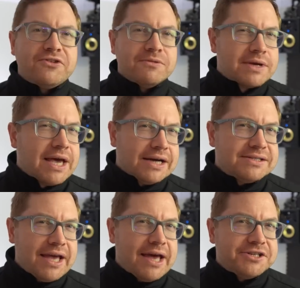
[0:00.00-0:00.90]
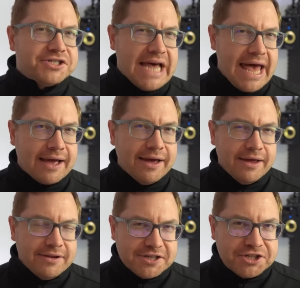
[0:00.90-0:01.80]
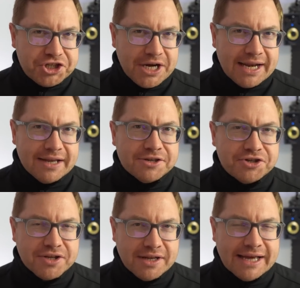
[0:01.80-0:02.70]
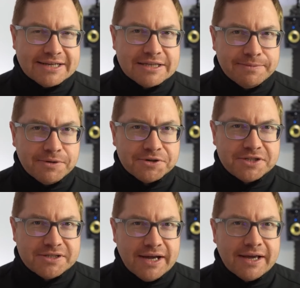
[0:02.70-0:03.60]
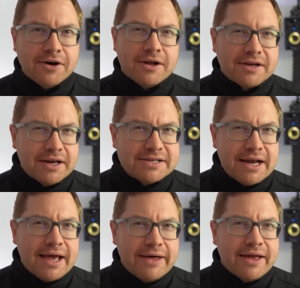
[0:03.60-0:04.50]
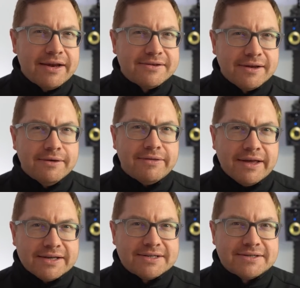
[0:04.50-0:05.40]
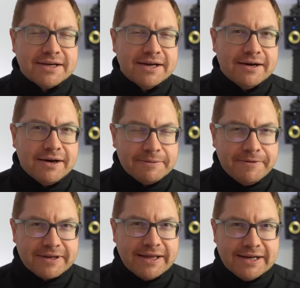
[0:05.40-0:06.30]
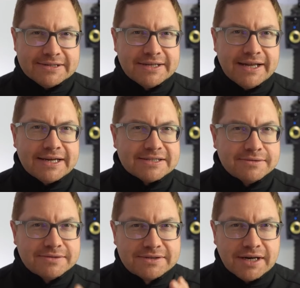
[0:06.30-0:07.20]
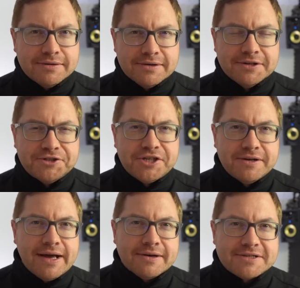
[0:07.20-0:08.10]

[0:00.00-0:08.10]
some cutting-edge tech to challenge the likes of the Porsche Taycan. I'm going to tell you how they're going to do this on the podcast today, so don't tune out.